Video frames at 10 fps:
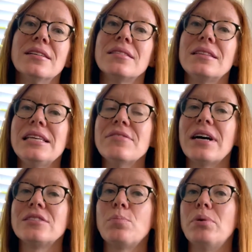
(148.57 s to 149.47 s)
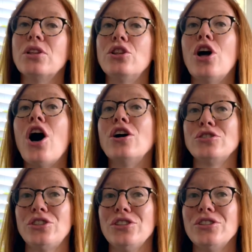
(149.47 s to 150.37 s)
Levites
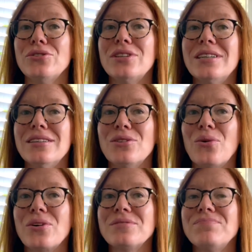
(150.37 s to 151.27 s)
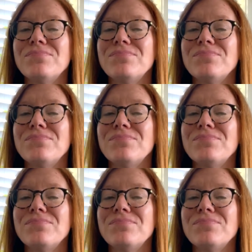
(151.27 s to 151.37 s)
belong to you, Lord.